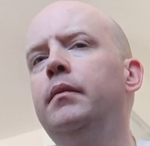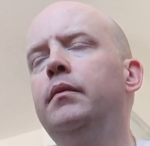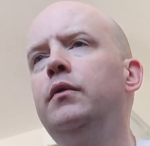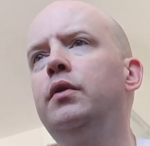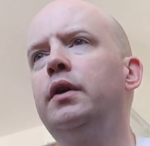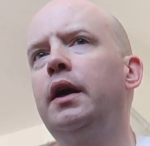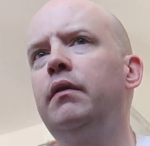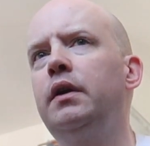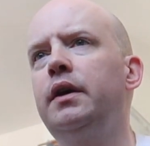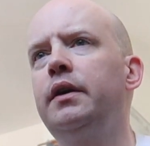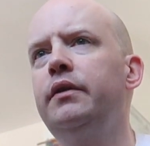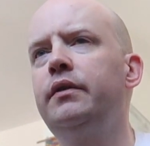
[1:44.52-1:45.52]
You've got to
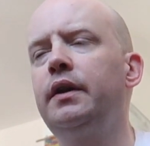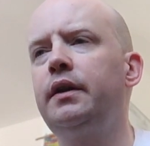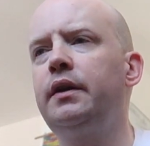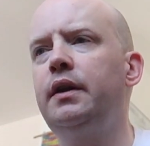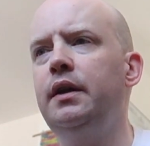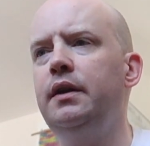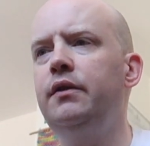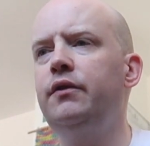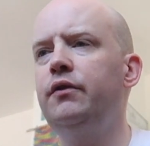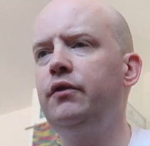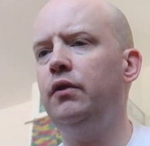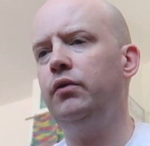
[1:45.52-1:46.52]
realize that
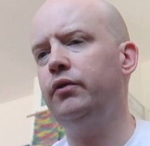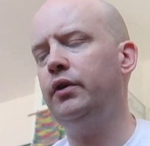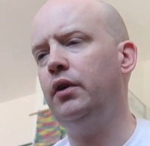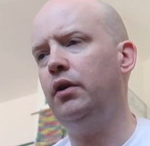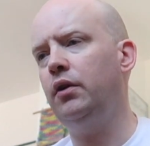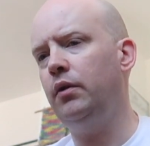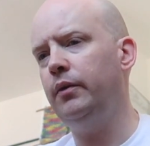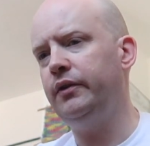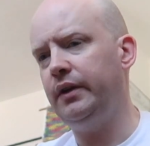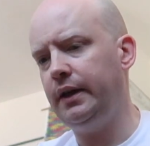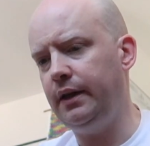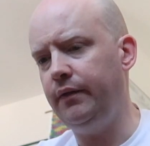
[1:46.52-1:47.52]
kids don't always
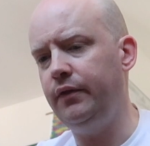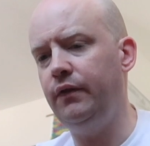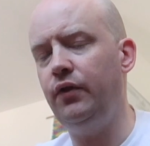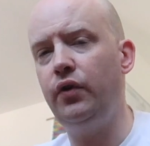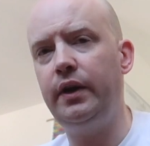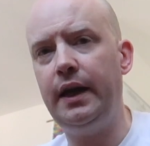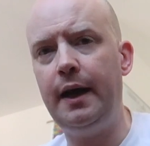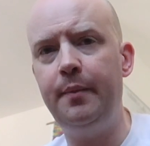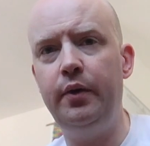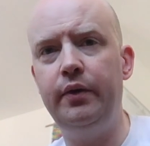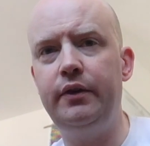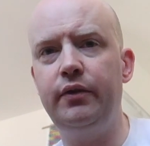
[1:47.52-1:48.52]
have the
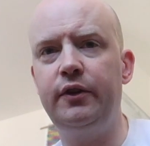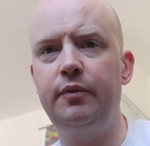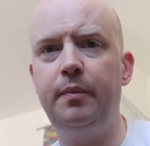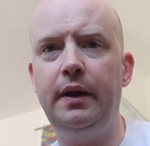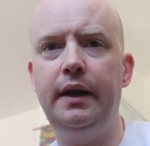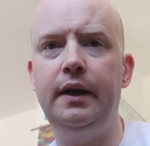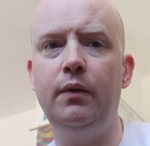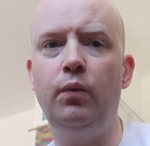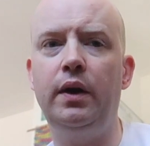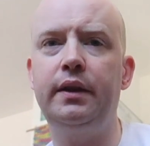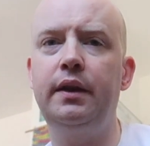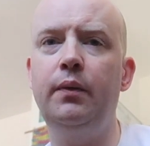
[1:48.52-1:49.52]
vocabulary to explain
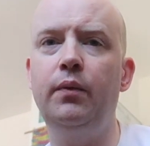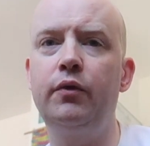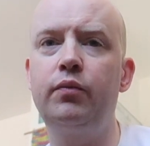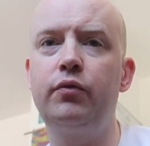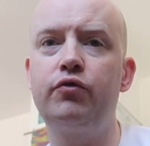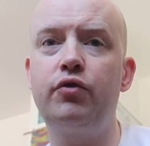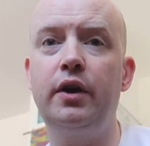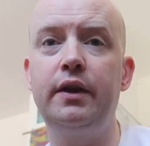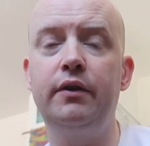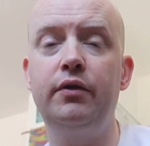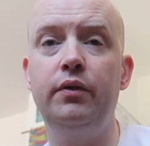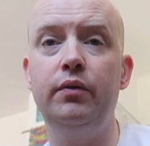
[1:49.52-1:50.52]
what they were
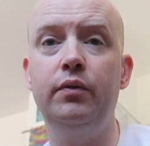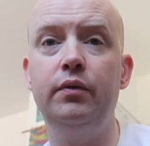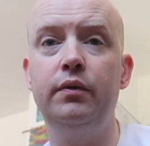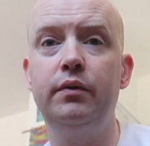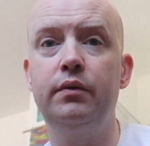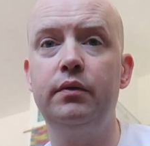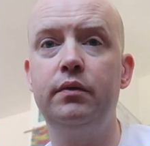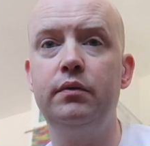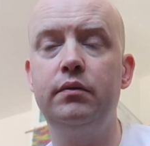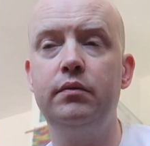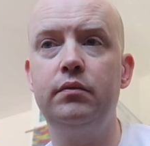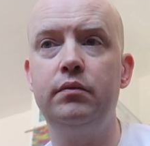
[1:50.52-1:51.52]
trying to
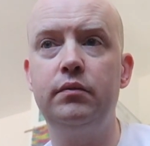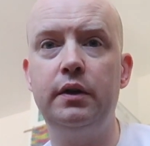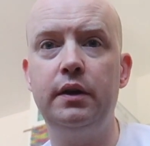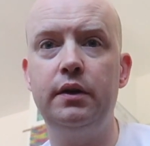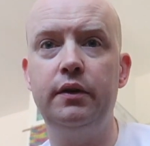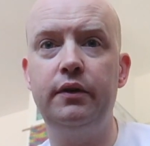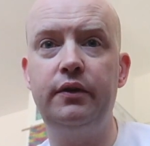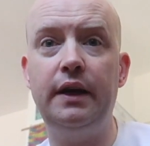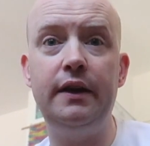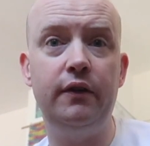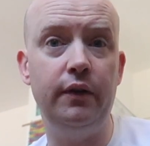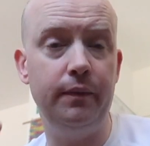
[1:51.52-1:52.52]

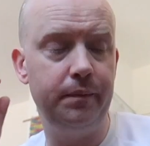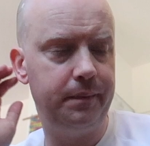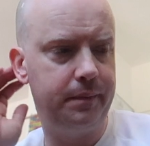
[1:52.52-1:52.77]
say to you.